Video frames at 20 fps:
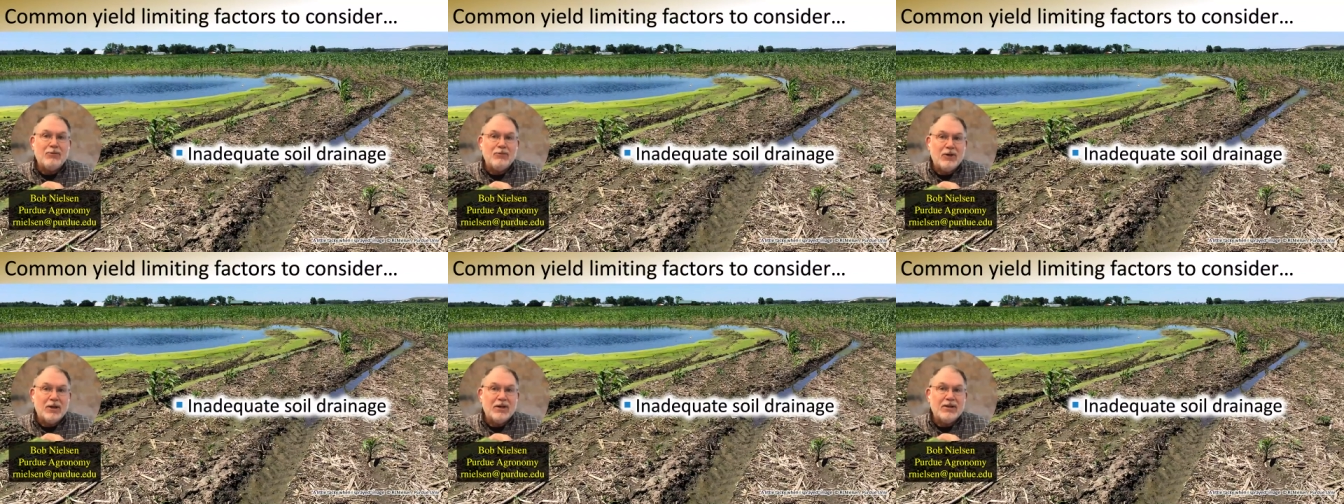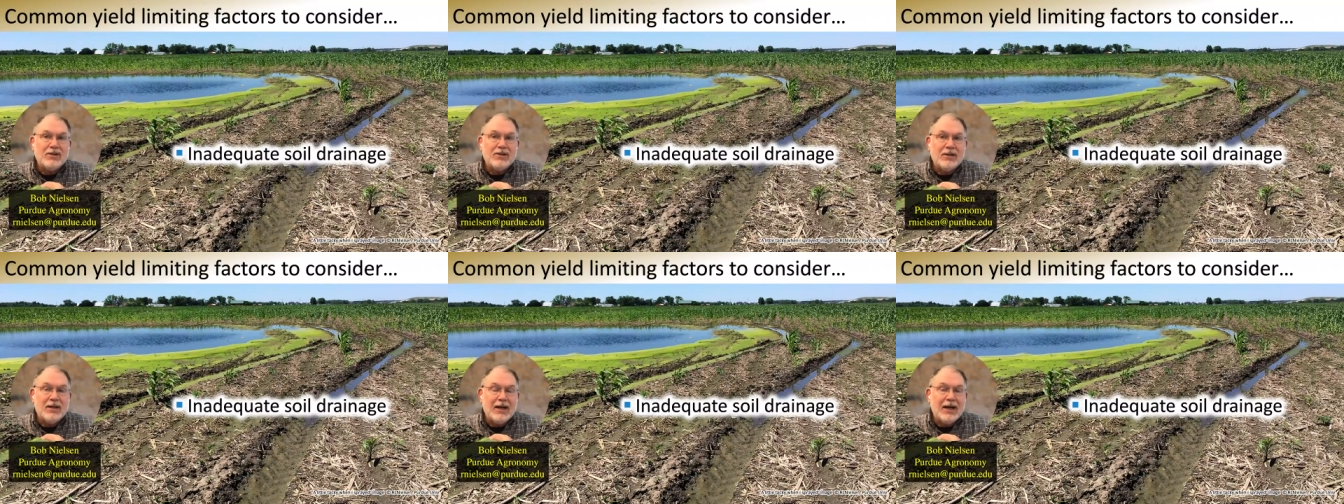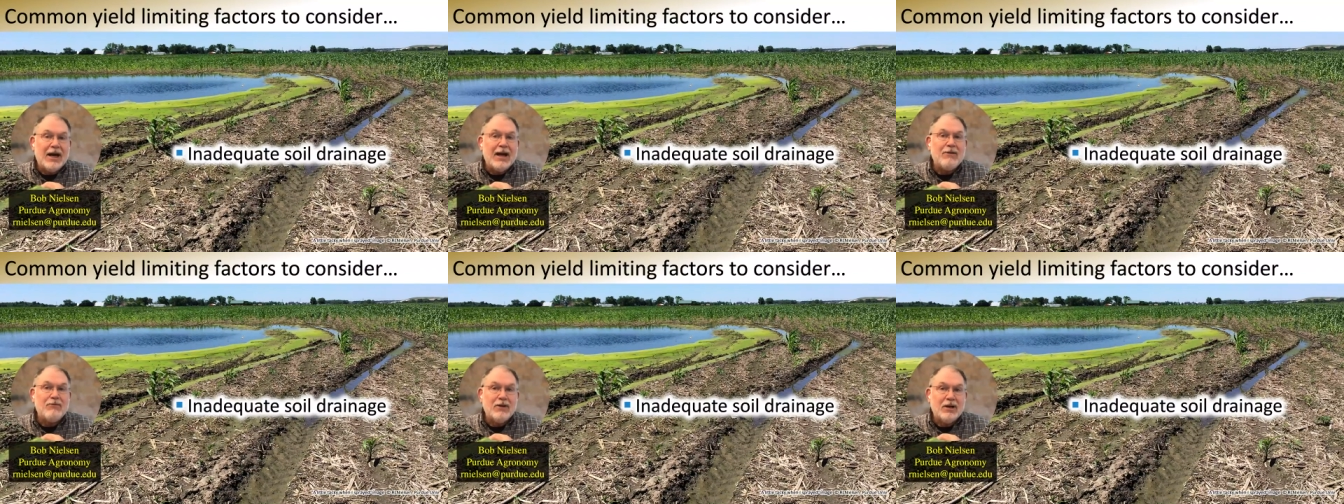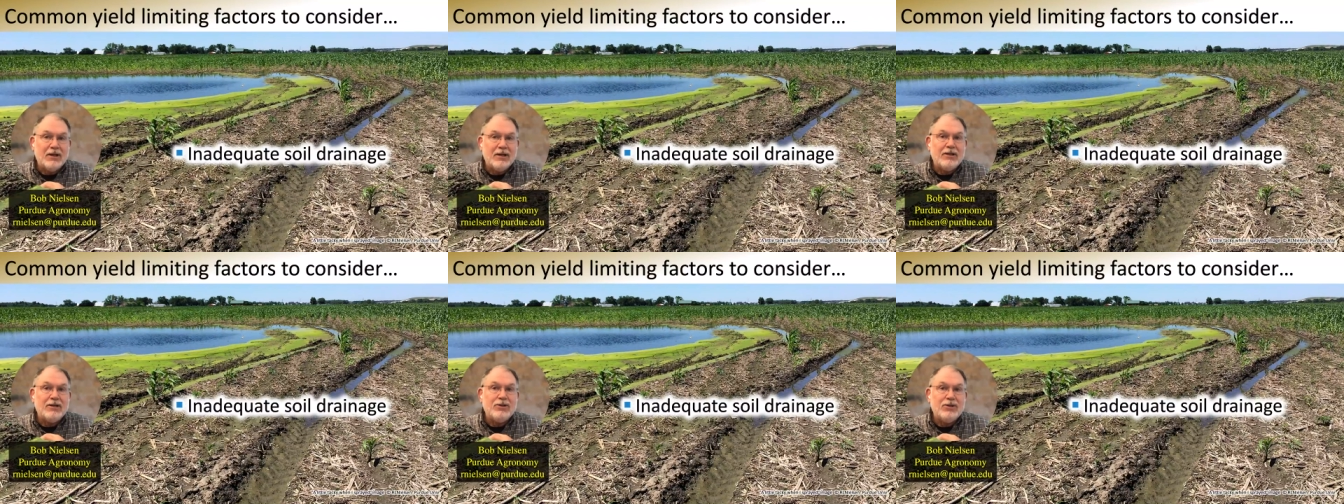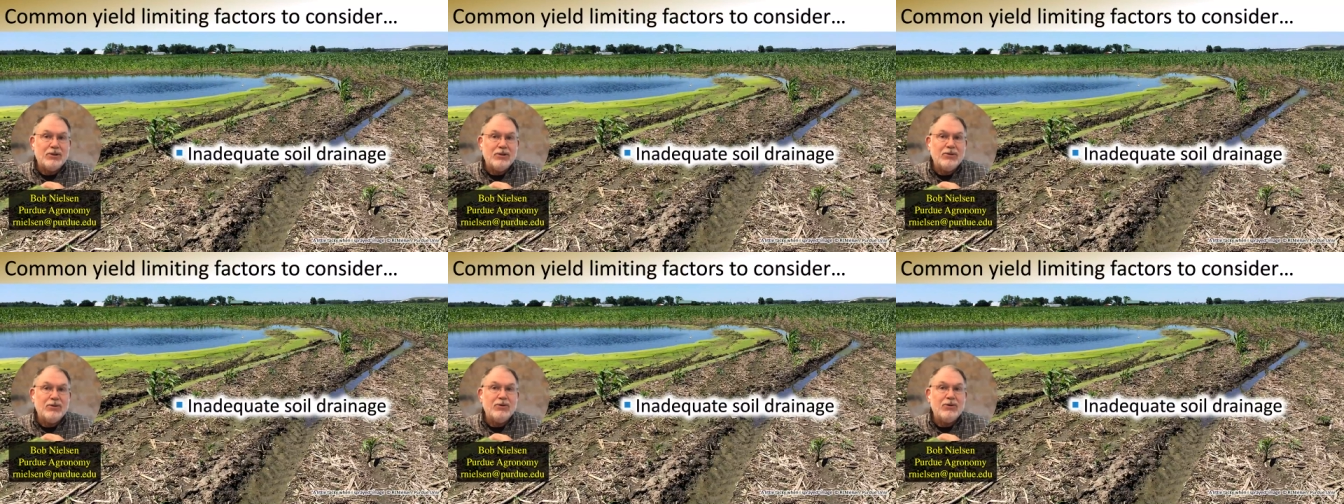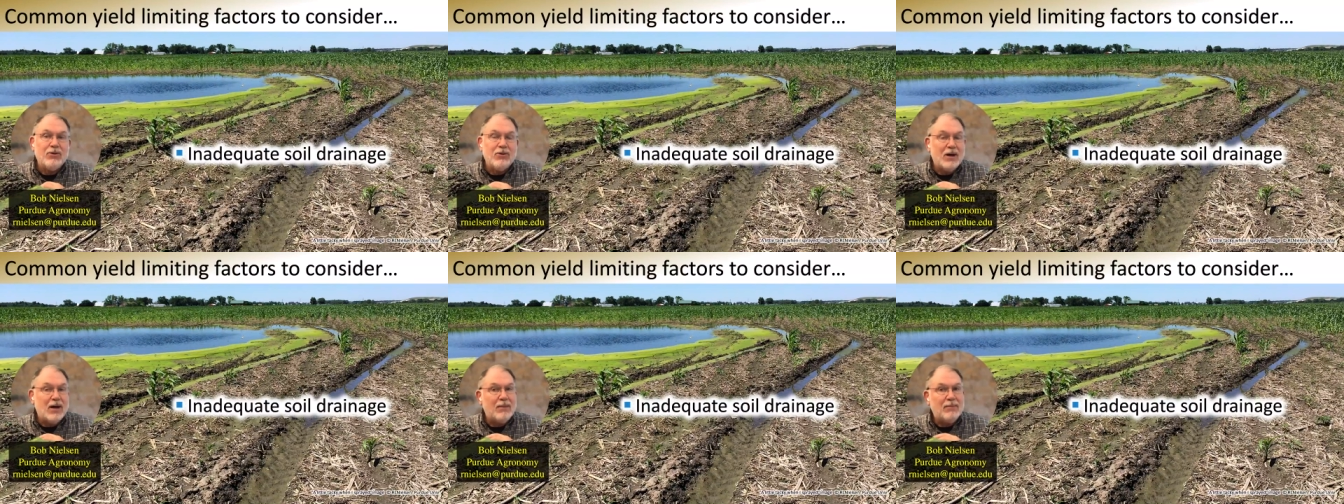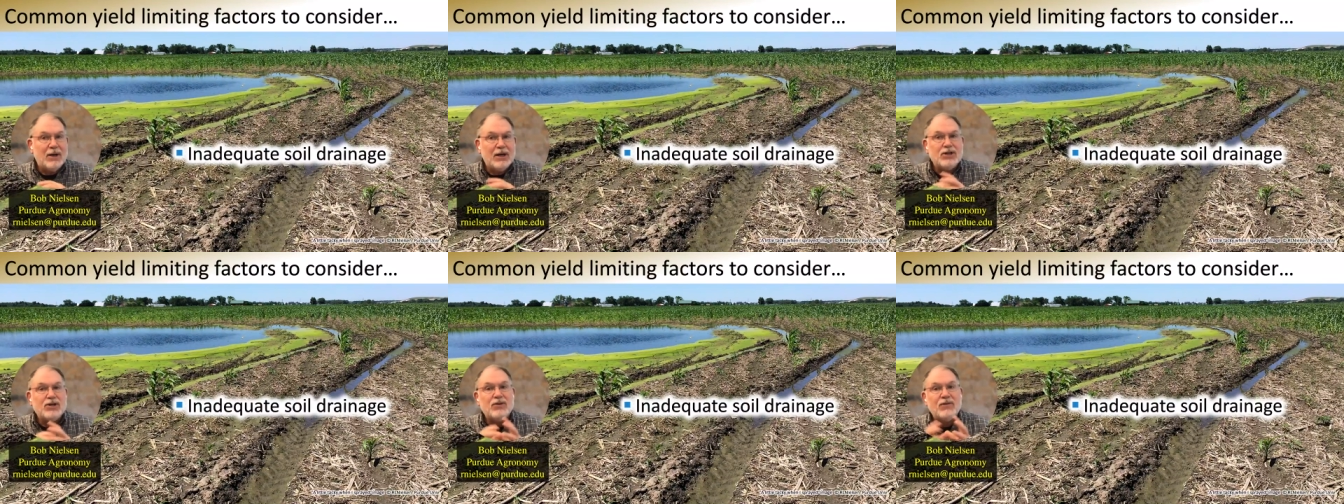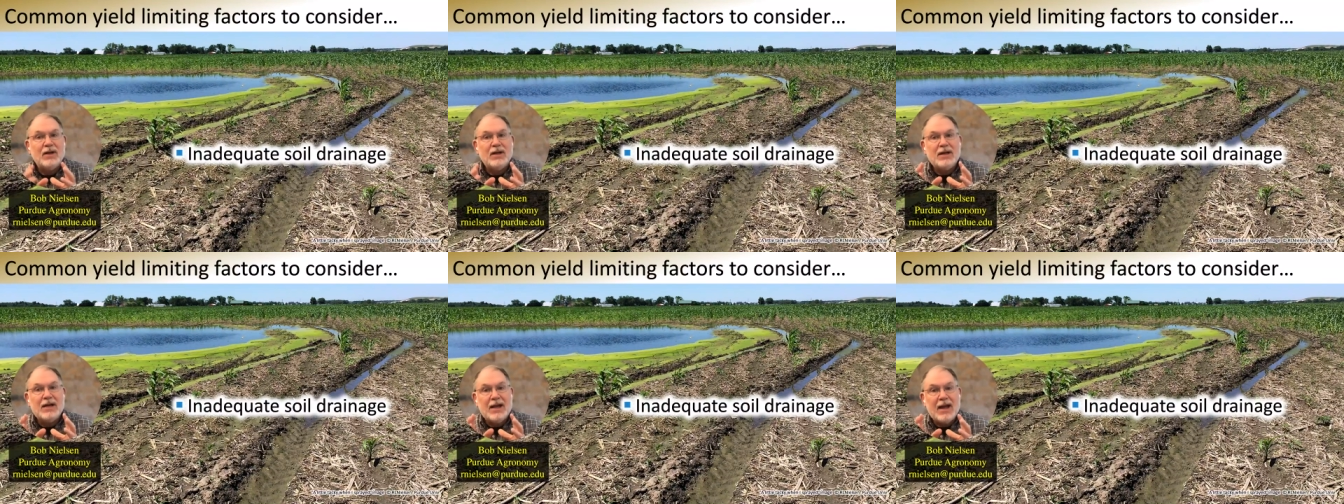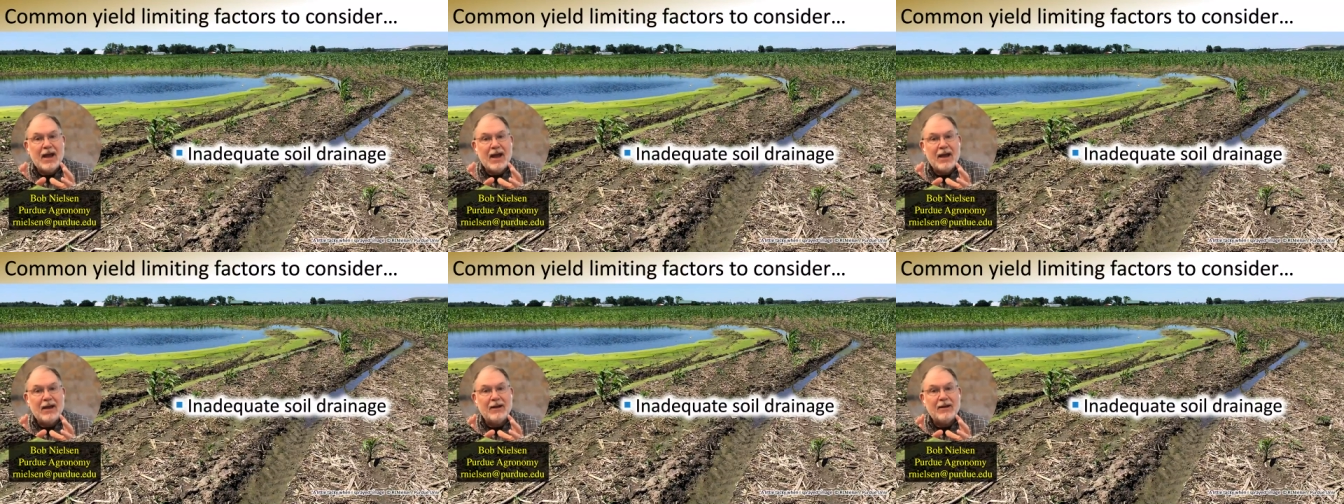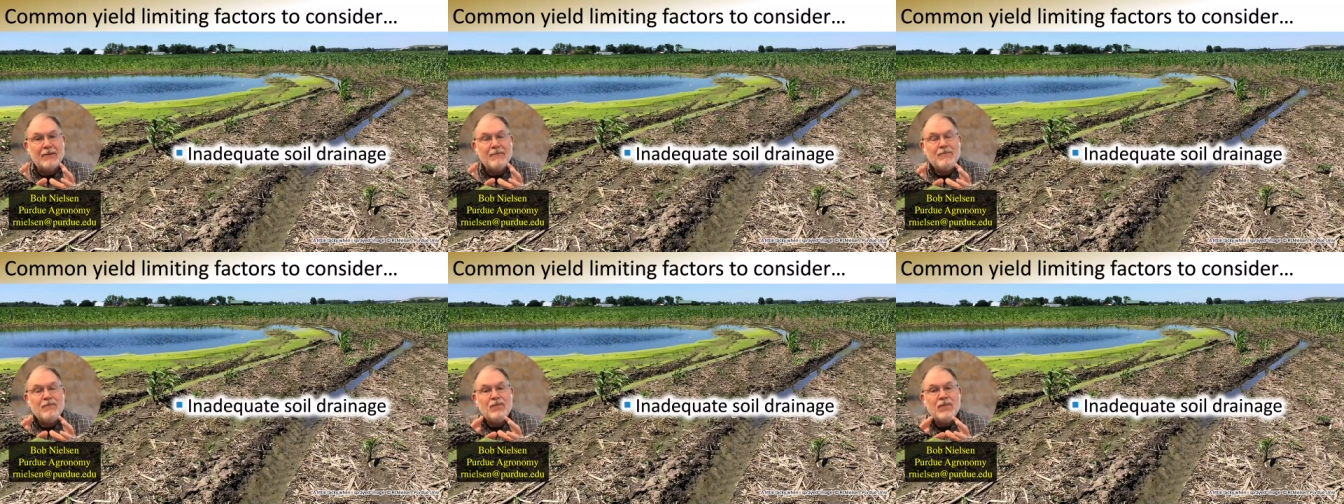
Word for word: ones that I run into throughout much of Indiana